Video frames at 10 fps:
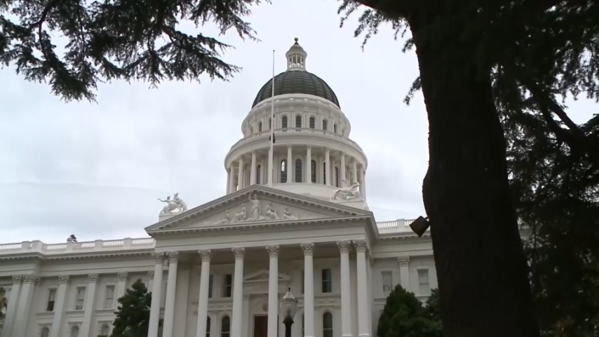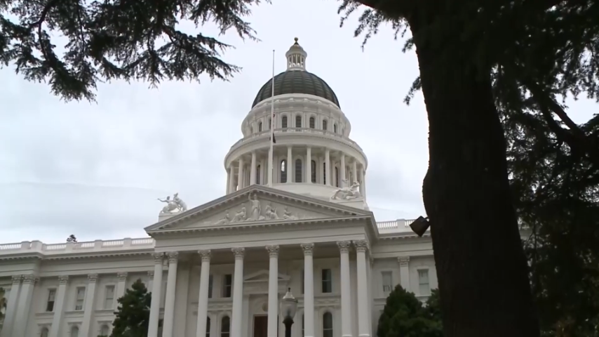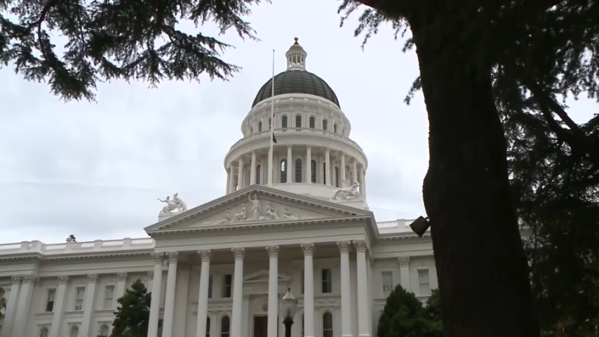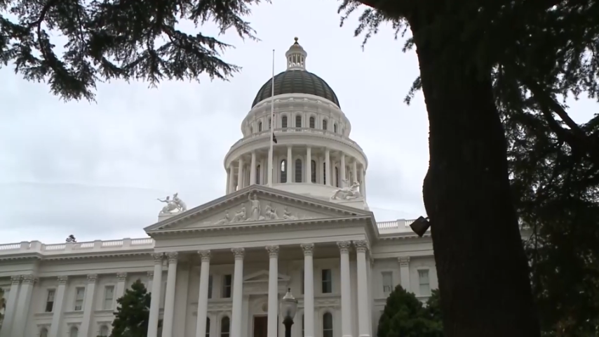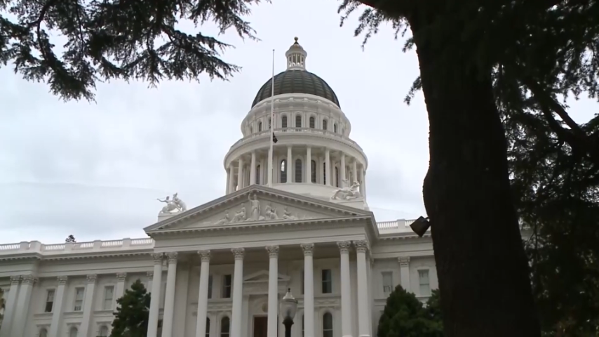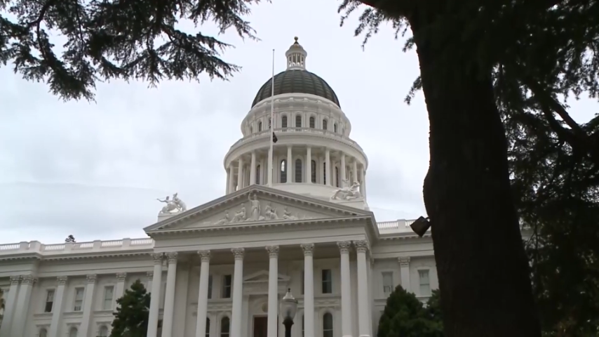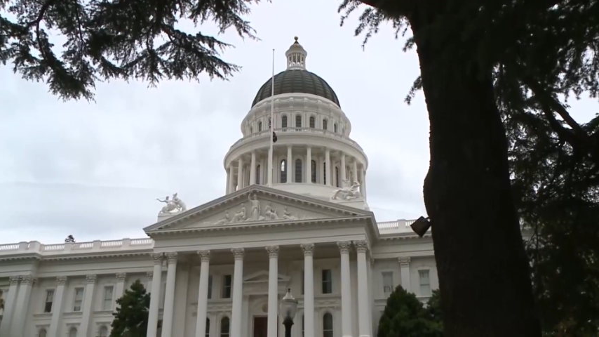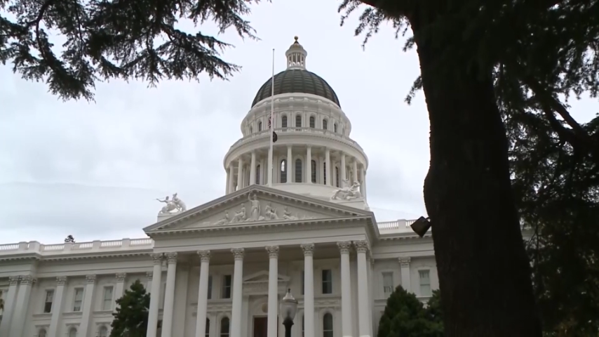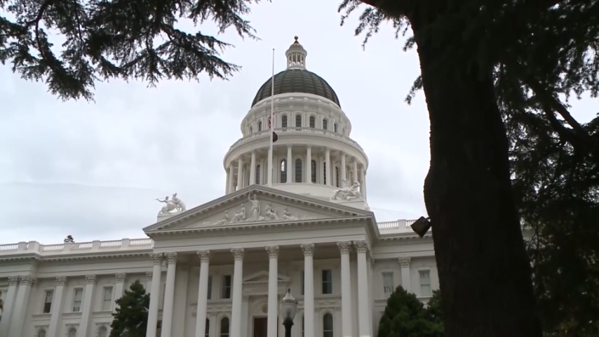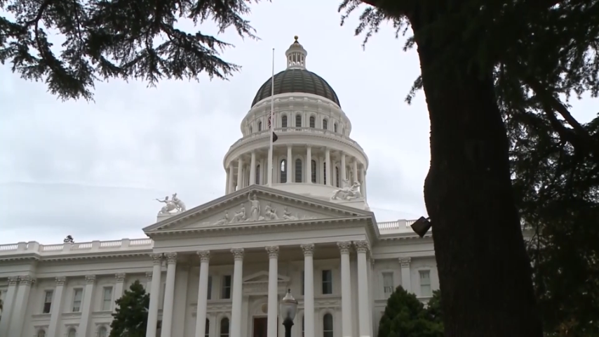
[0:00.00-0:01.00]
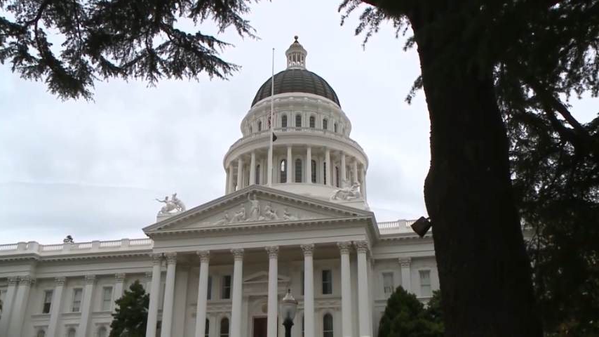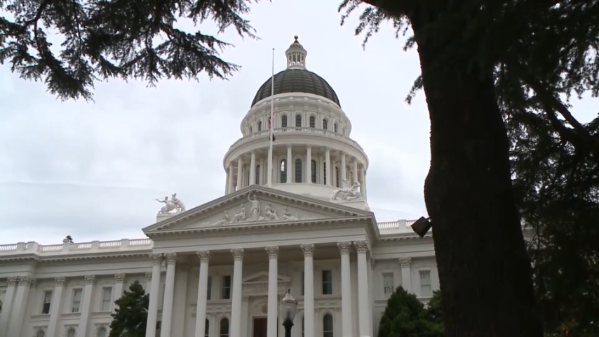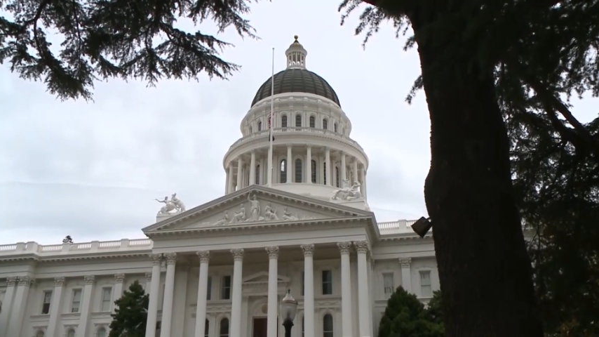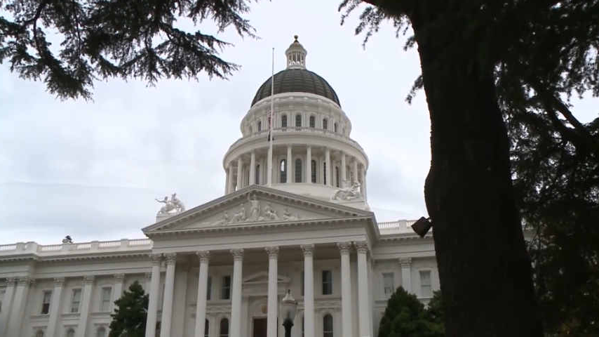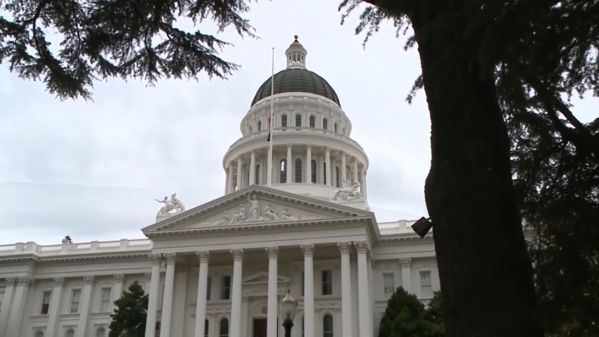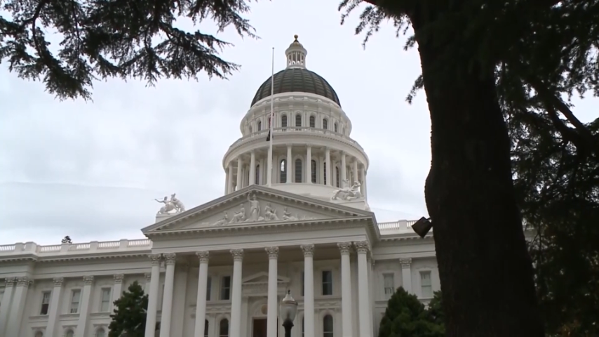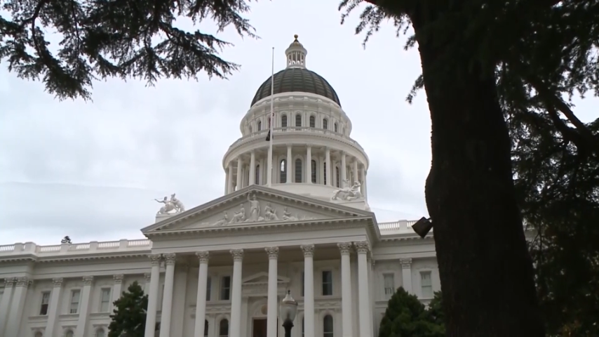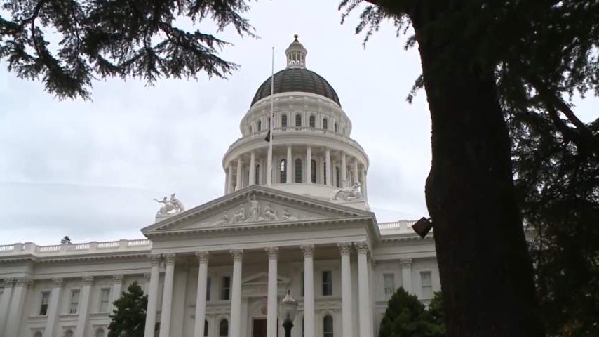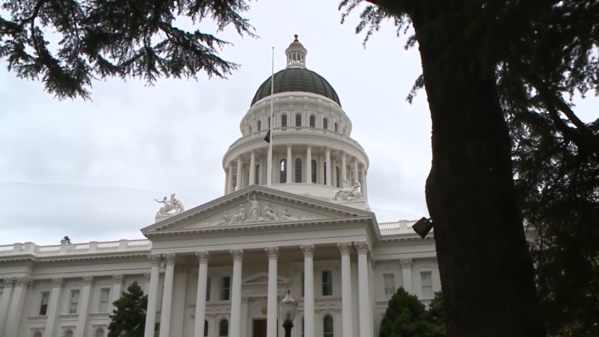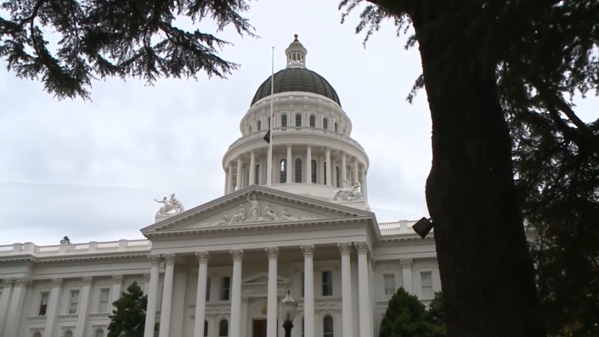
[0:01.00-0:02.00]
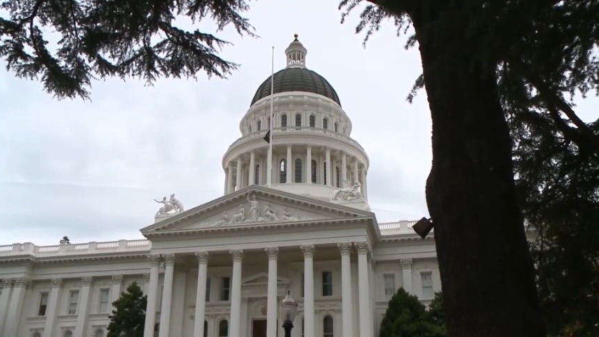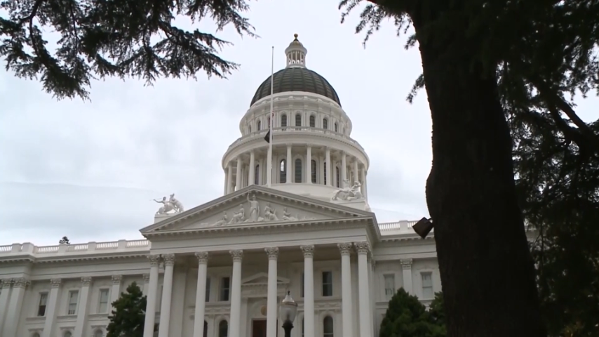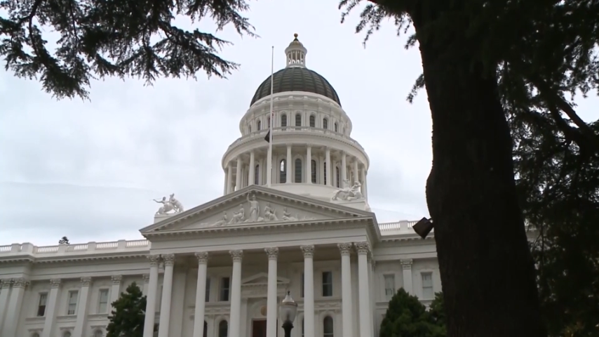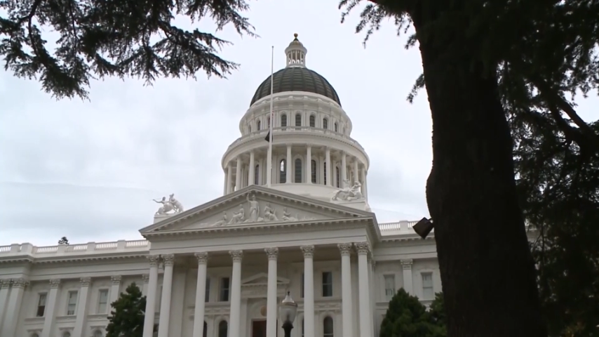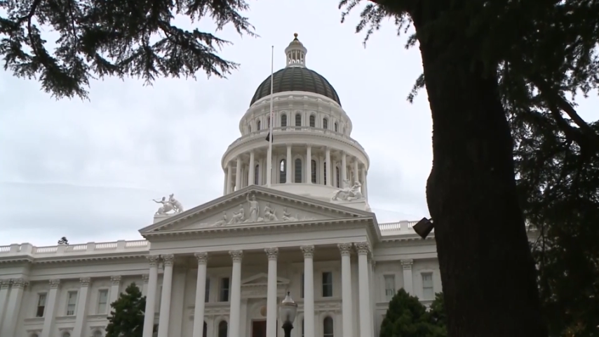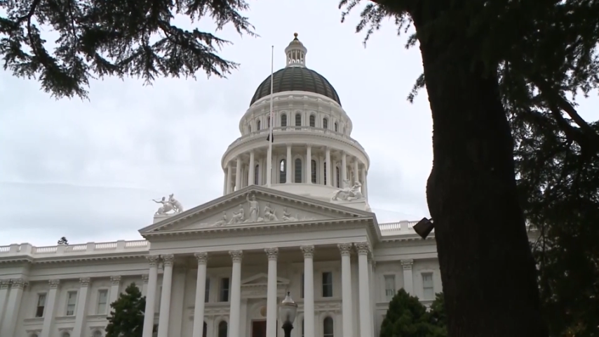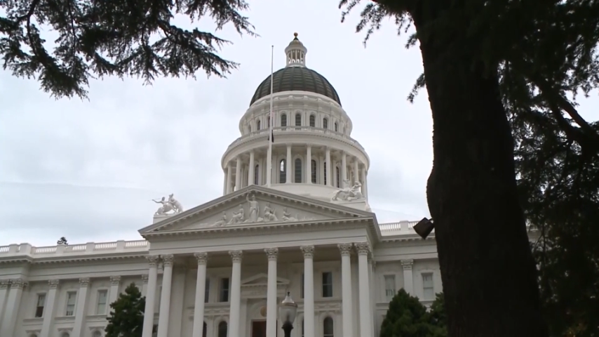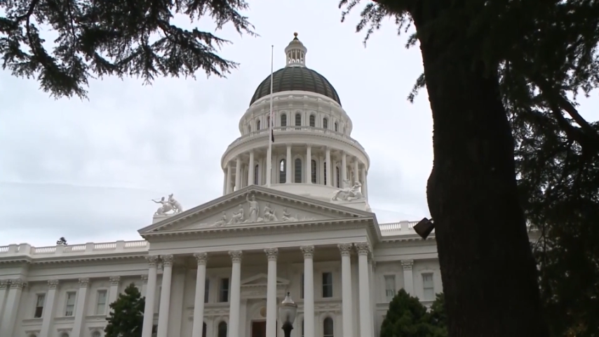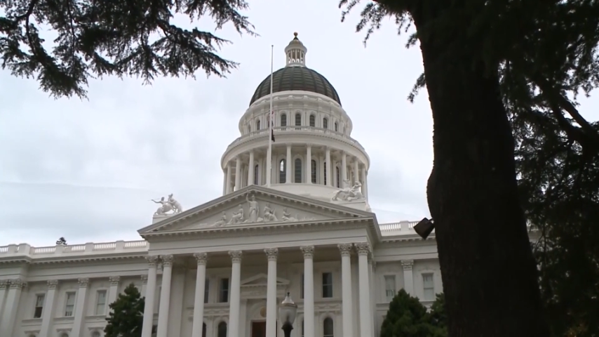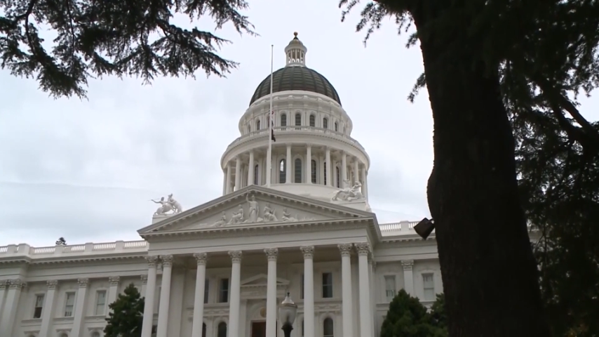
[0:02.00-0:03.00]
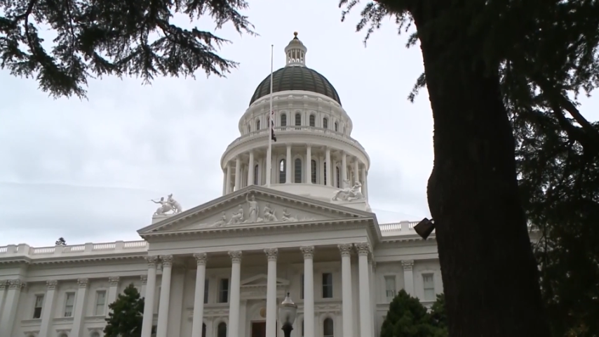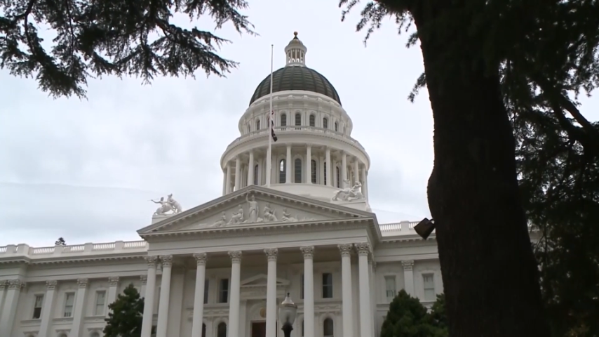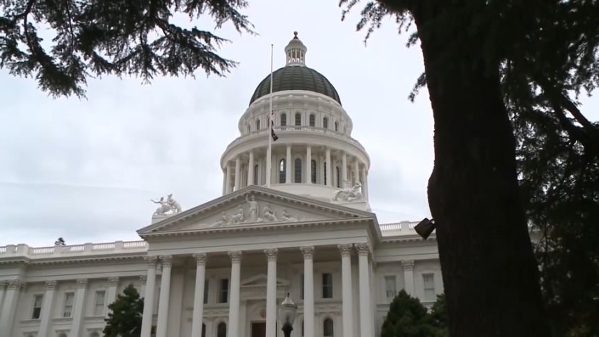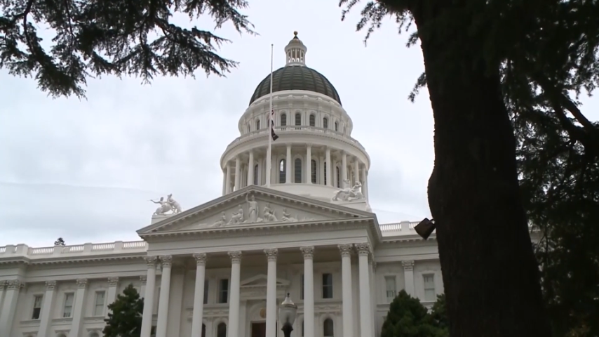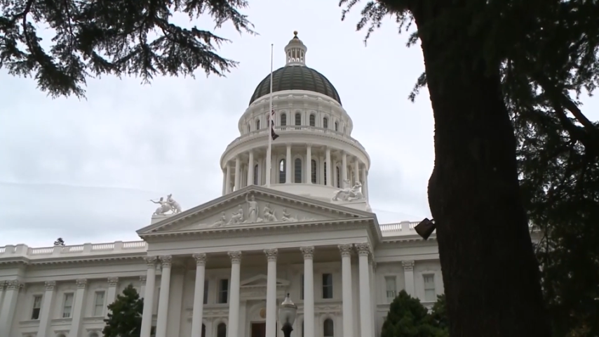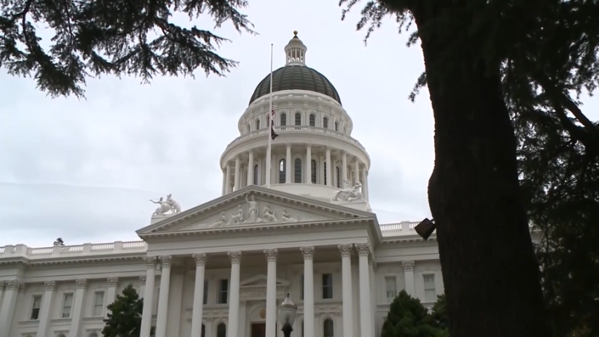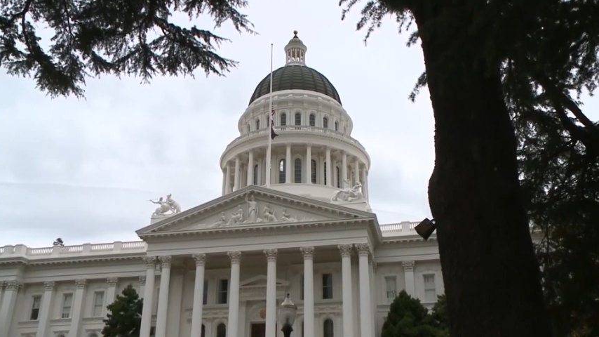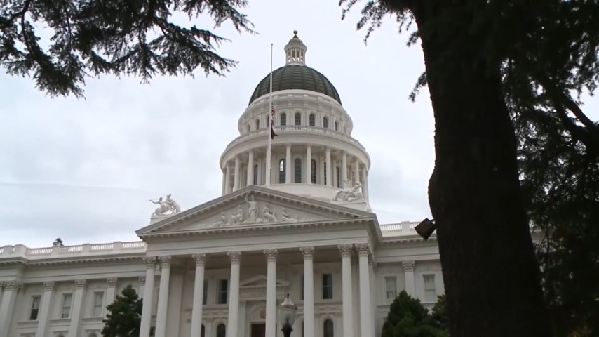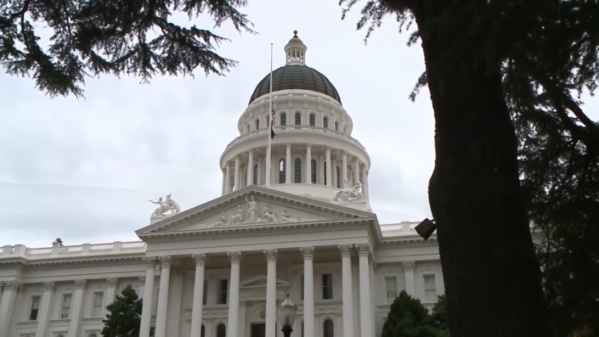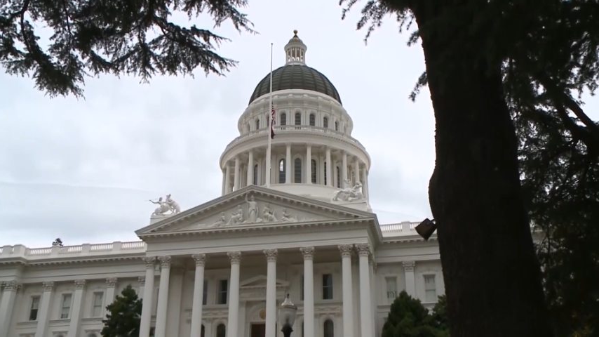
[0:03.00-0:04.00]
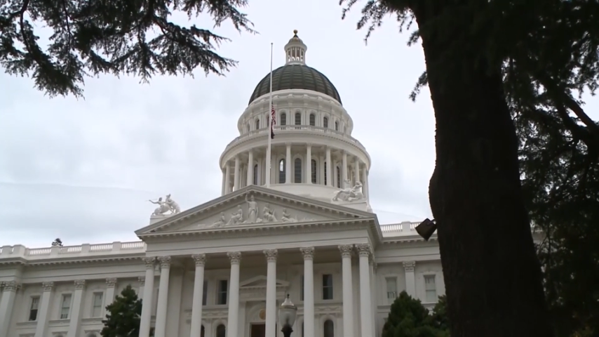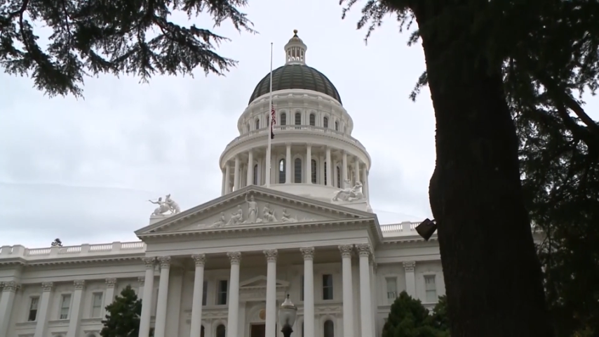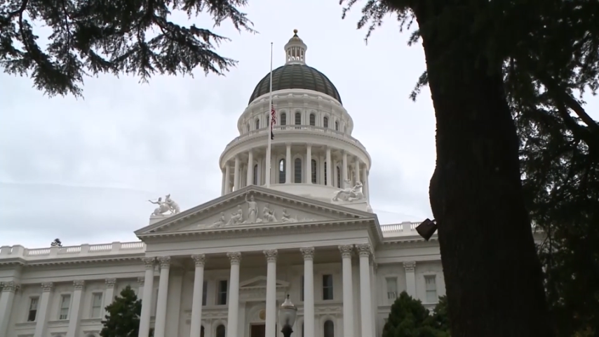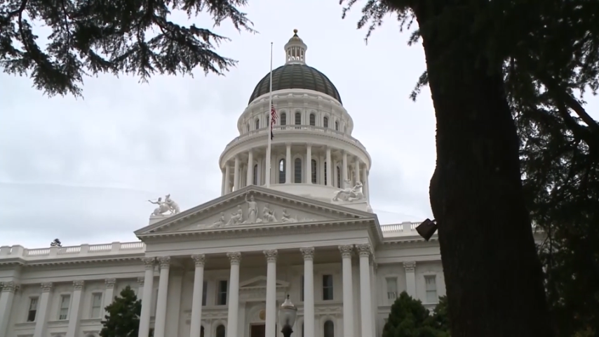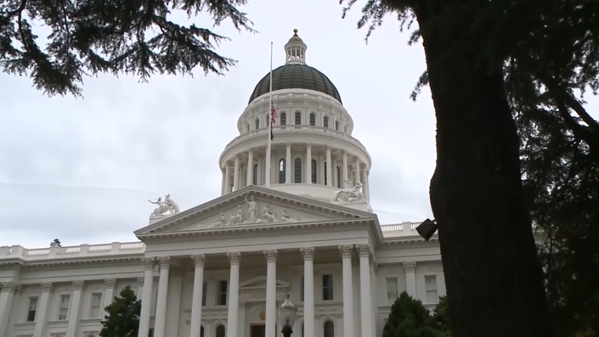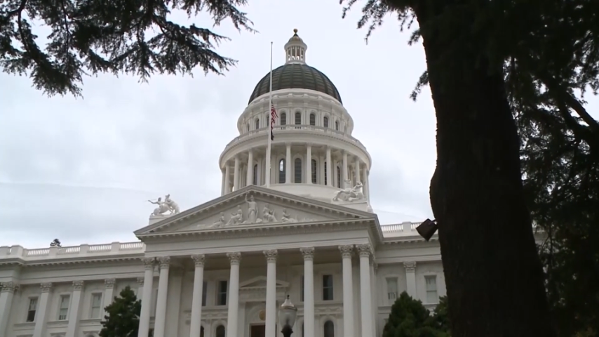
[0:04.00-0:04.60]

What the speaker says: [unreadable: no face in view]